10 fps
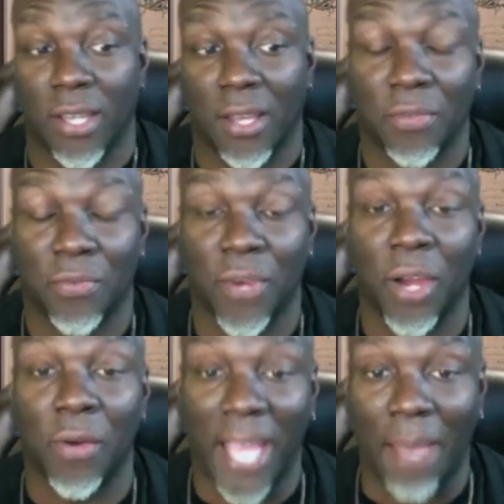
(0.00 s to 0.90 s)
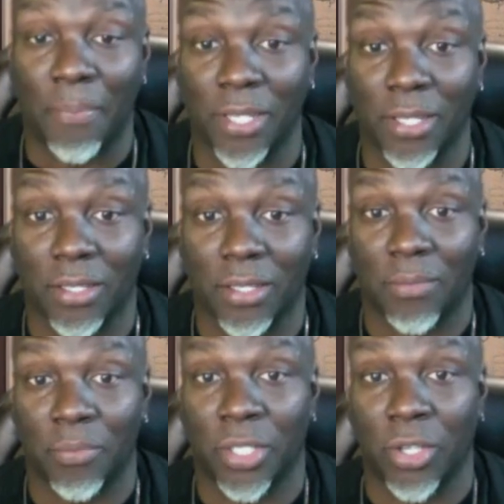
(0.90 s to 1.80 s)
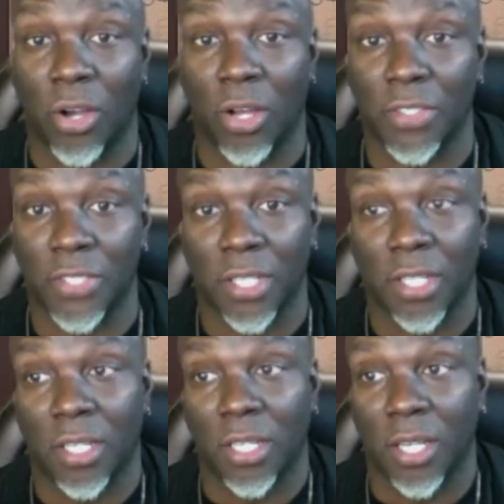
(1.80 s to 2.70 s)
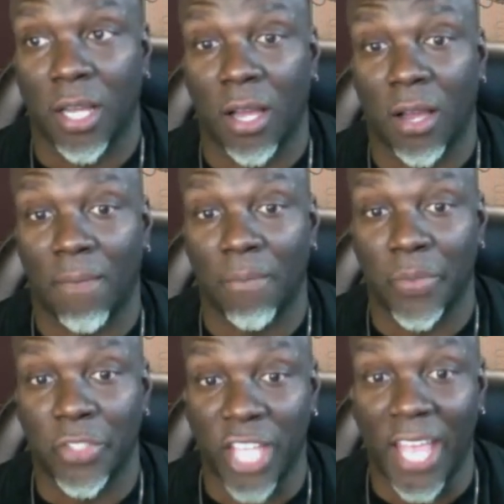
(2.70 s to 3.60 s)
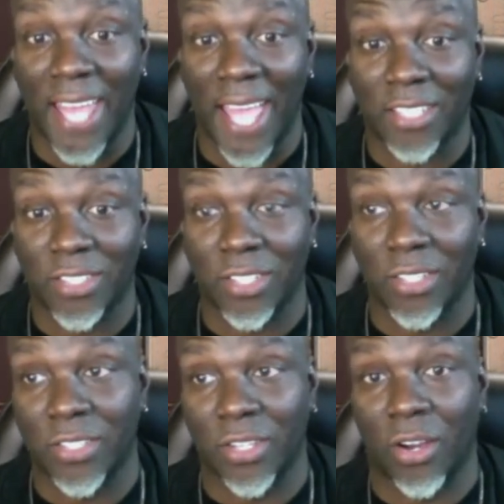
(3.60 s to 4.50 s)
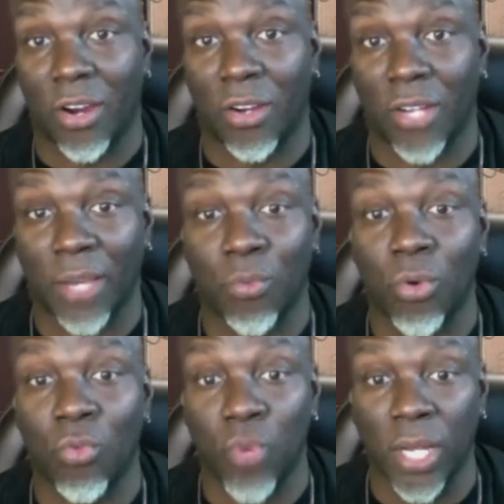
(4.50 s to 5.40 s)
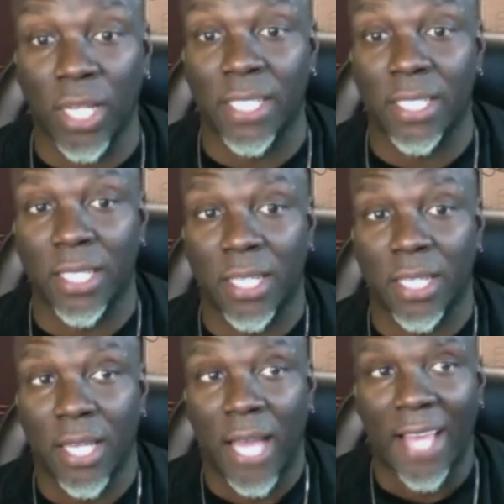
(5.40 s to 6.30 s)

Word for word: i was very happy because um gen xers like we're really i